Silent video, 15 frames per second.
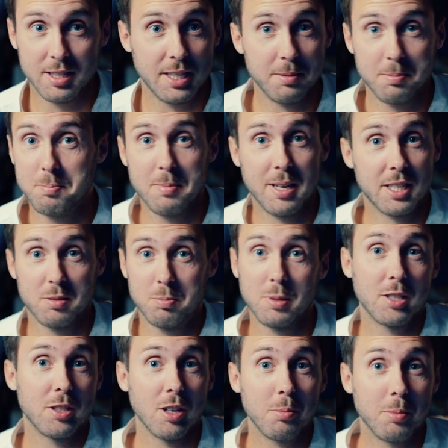It makes me
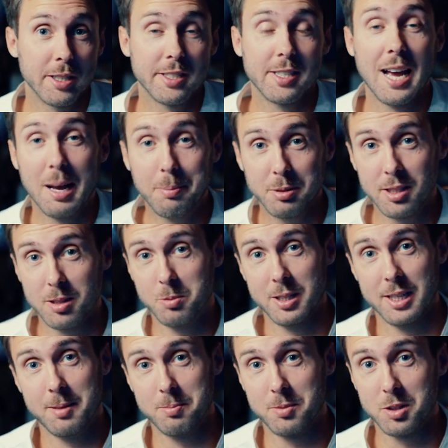so much happier when
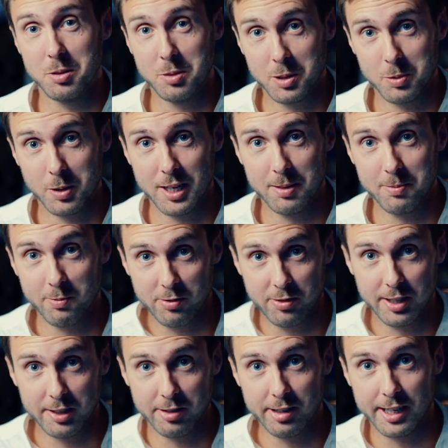I'm doing what I'm
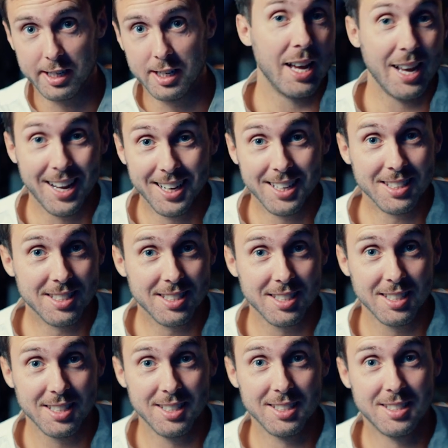fearing. And
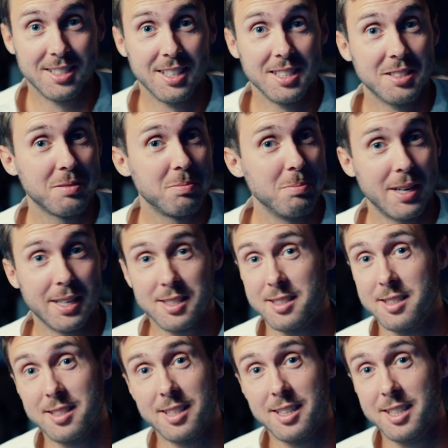it just makes
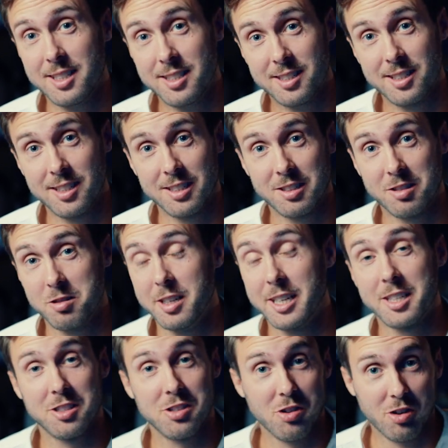it easier to
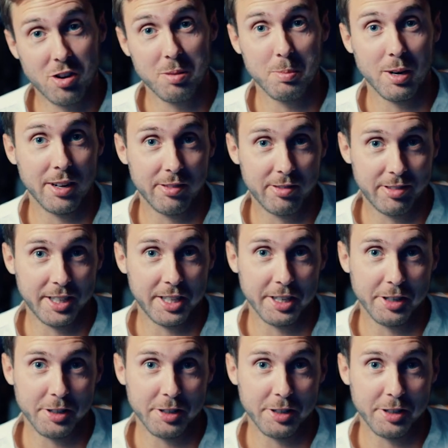ignore my fear.